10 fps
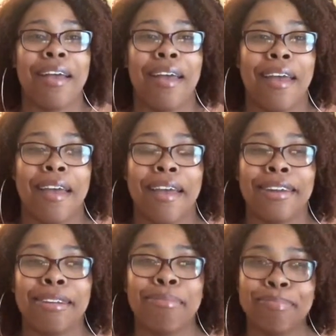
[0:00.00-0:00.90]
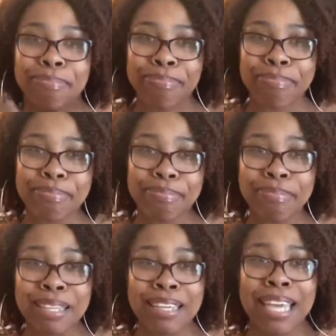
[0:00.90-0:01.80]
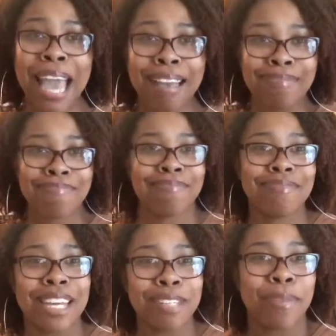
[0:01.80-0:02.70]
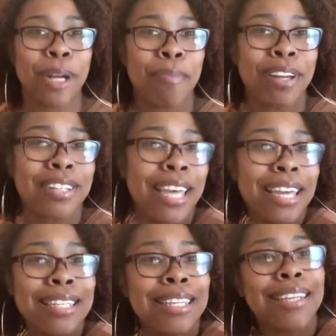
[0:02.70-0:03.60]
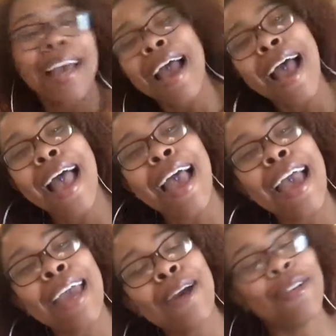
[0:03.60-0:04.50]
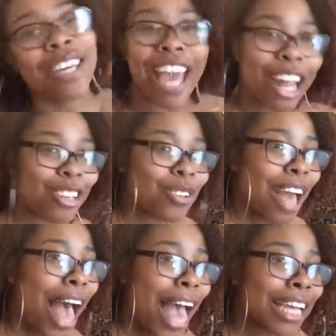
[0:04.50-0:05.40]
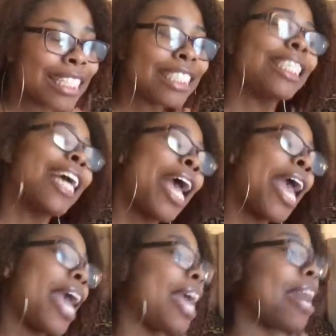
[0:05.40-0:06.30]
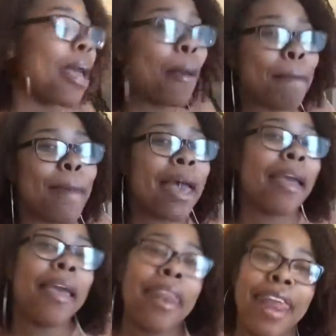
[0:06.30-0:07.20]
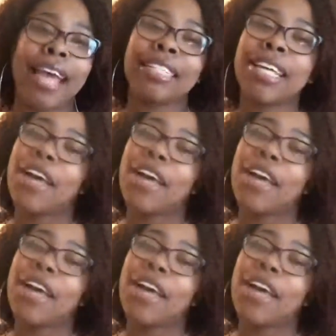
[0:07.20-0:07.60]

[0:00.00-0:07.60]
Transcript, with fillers: And yeah, that's pretty much it. I will catch you guys in my next